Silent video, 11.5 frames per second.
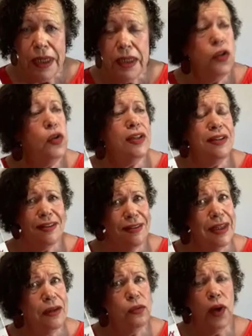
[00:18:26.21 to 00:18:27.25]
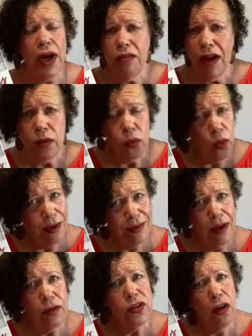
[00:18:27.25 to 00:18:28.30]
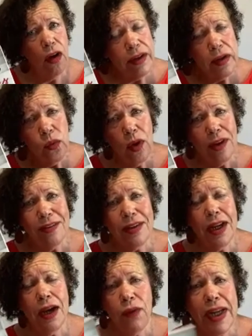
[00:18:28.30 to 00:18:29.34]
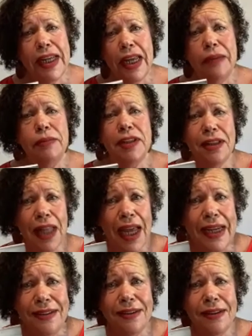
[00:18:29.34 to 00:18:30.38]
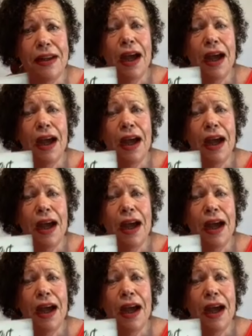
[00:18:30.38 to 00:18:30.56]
You can see where I was, how dark it was, and how I came to light.